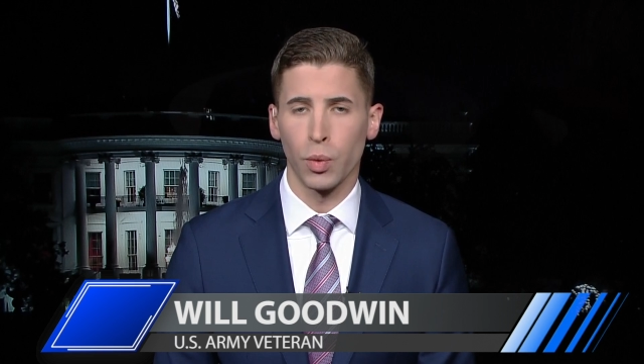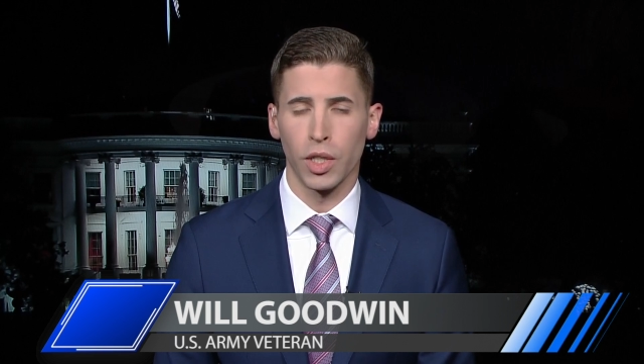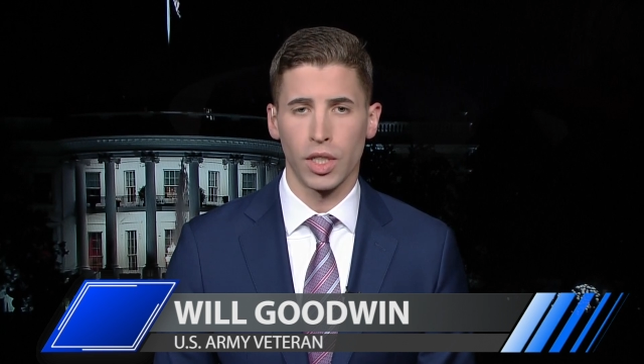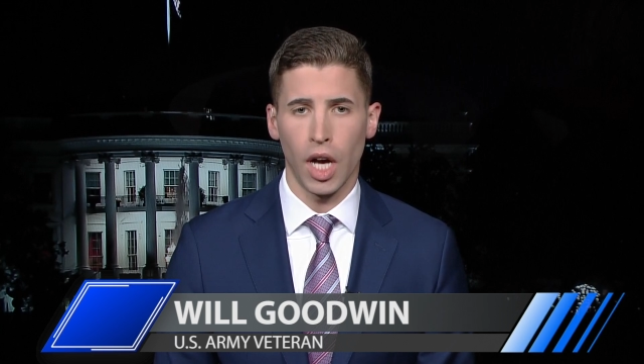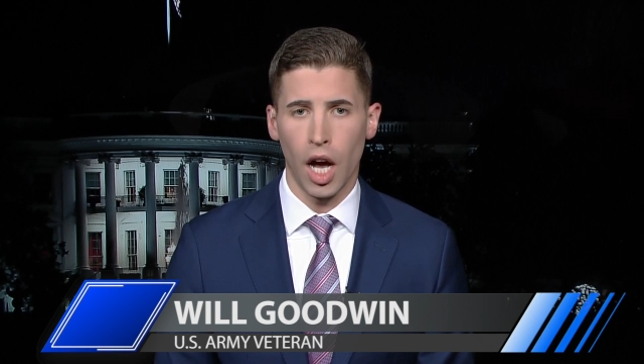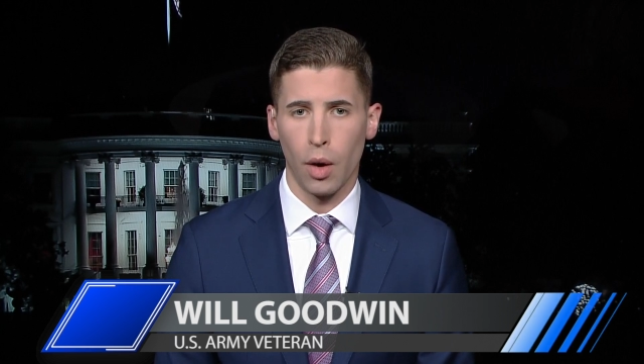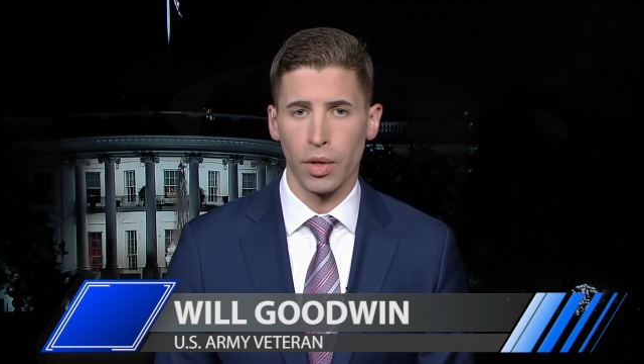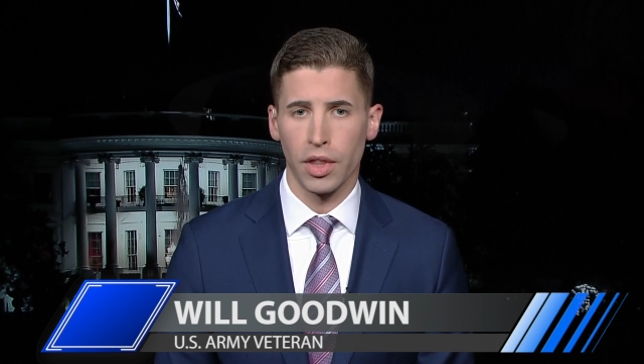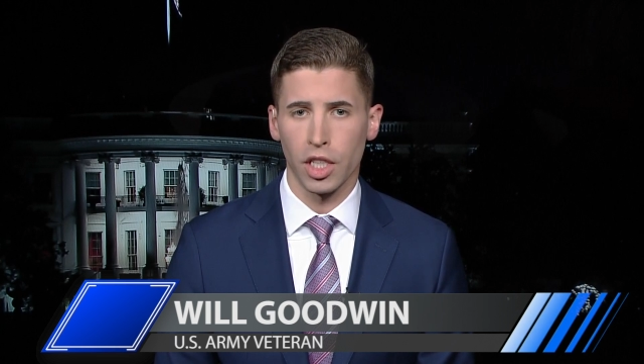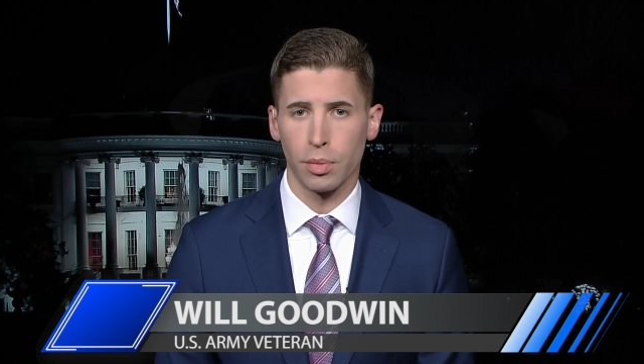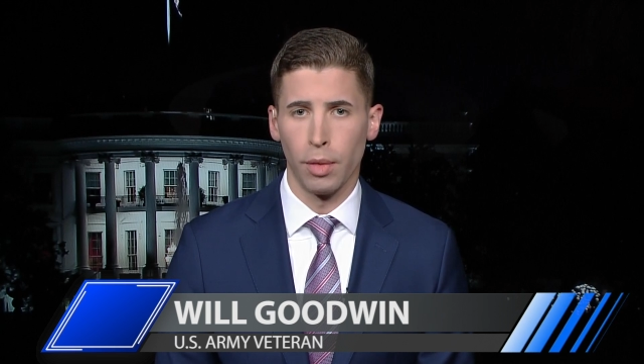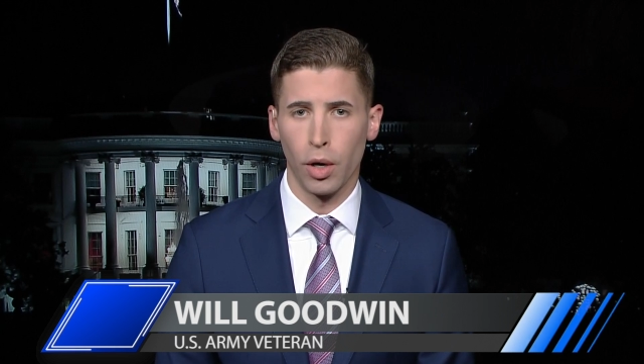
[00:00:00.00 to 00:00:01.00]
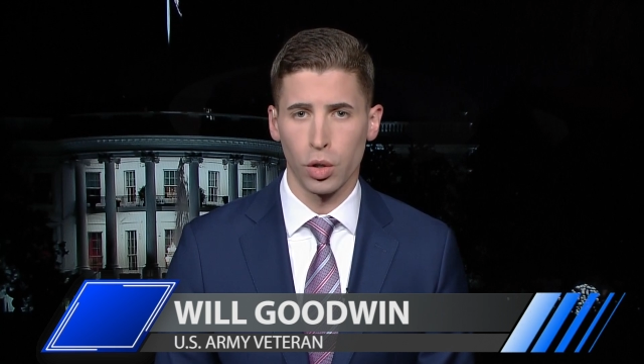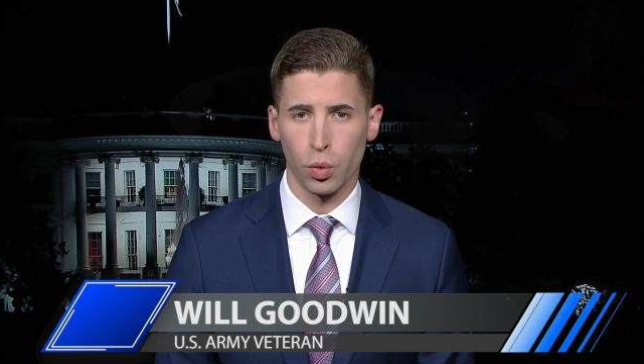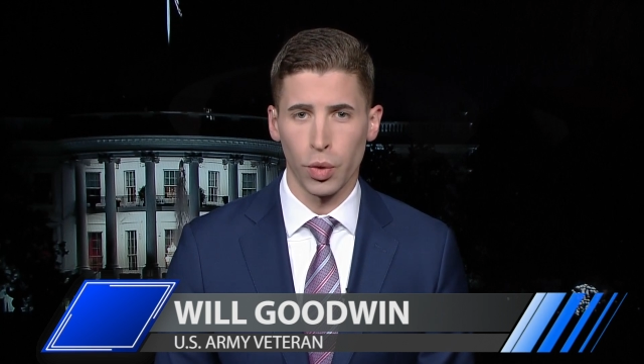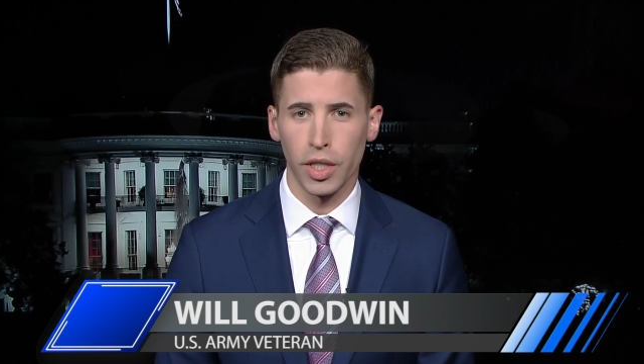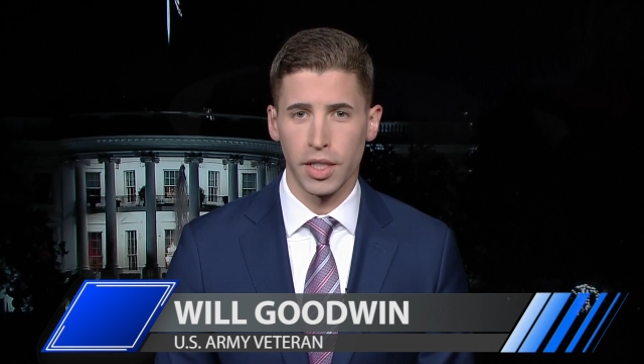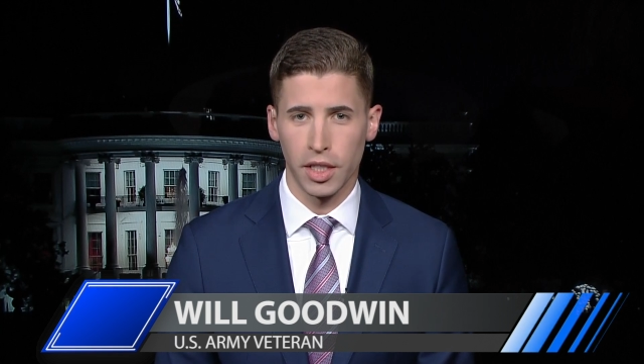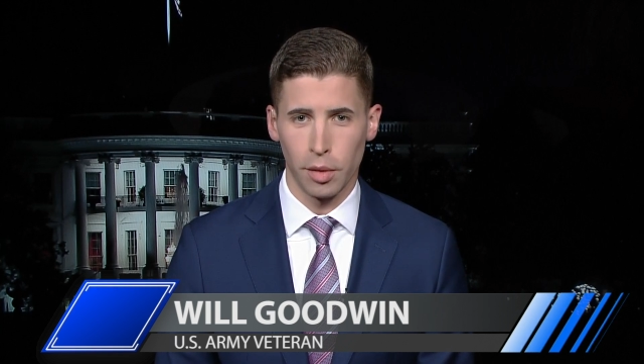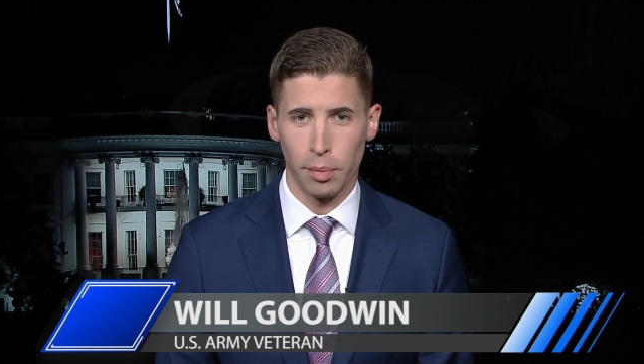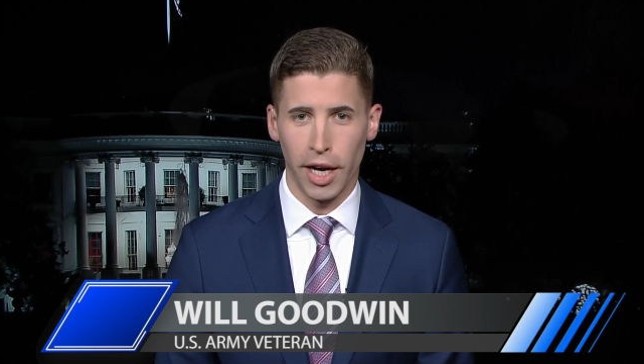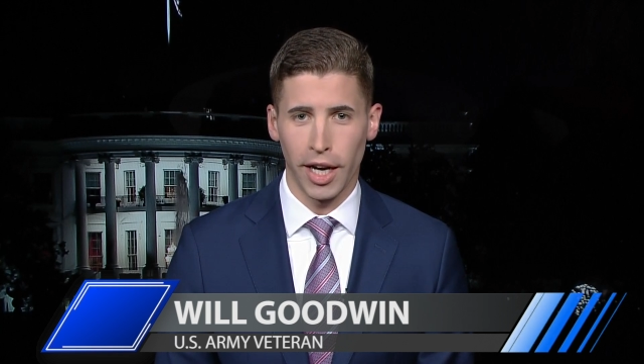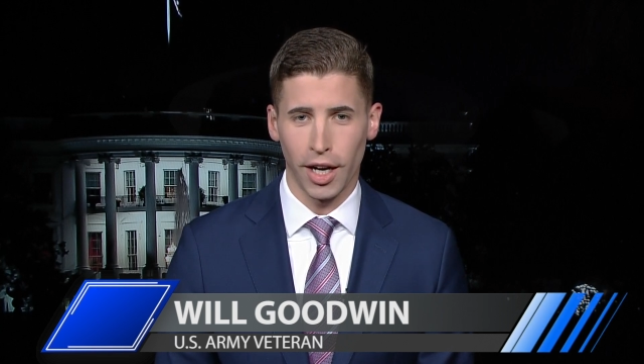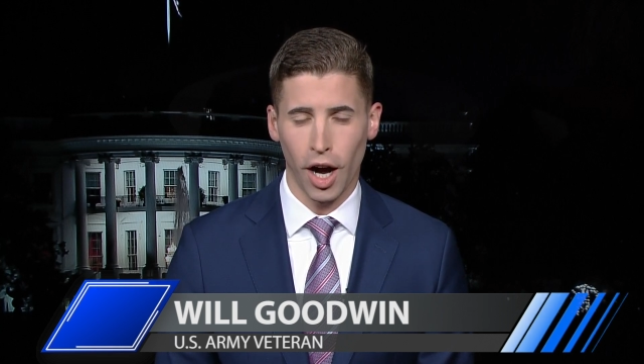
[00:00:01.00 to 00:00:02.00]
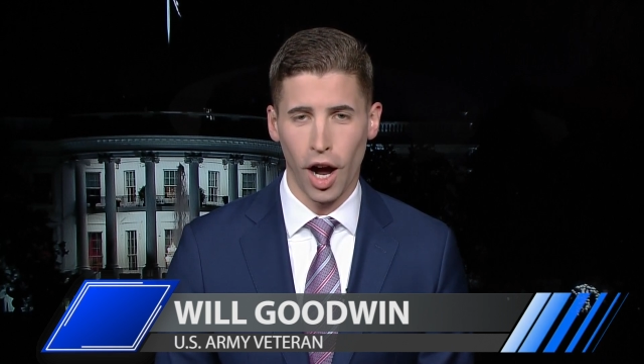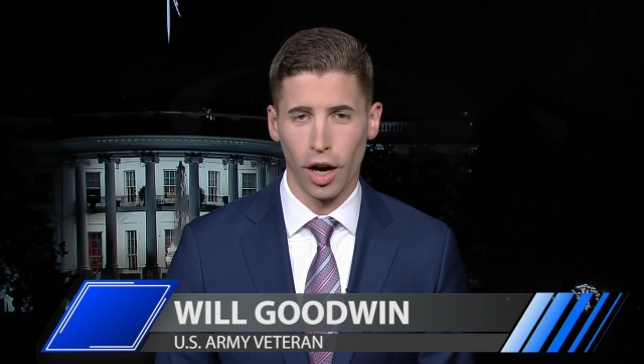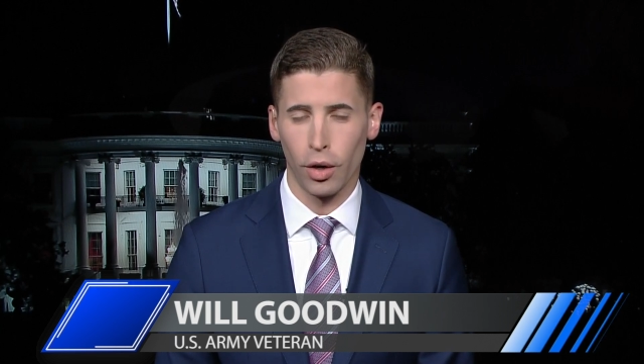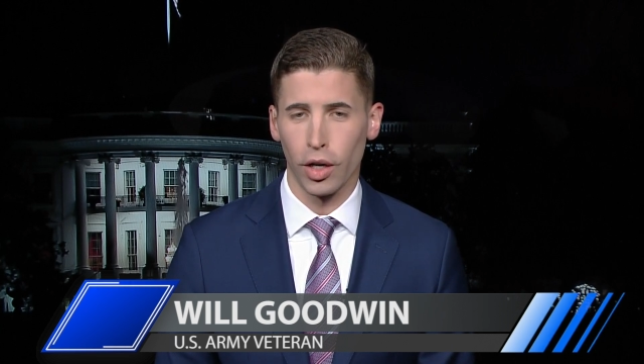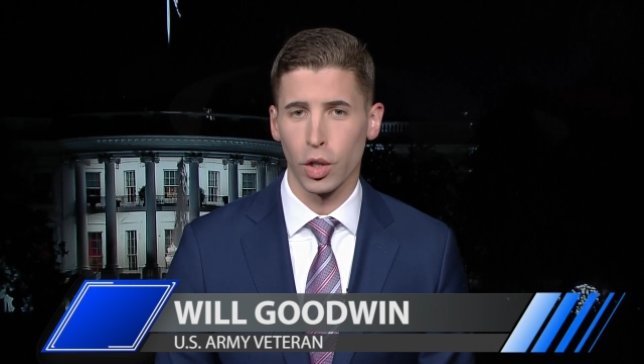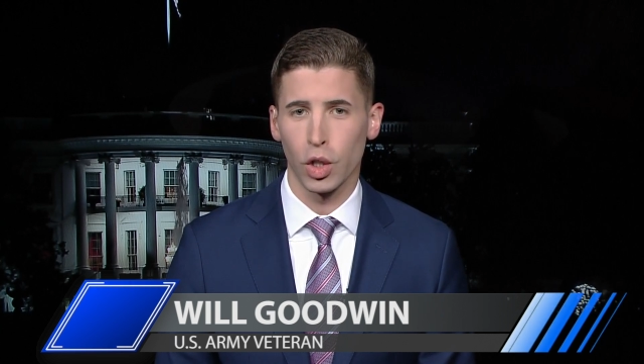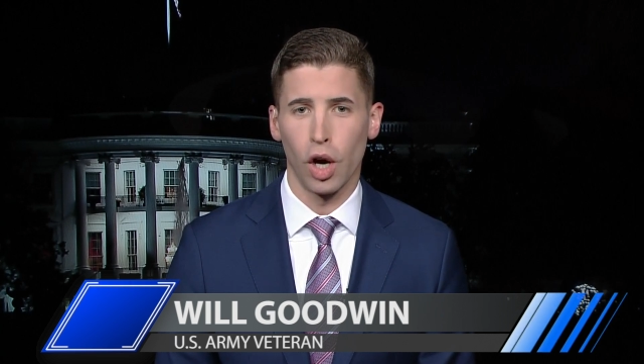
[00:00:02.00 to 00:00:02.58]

we saw with this most recent debate in Congress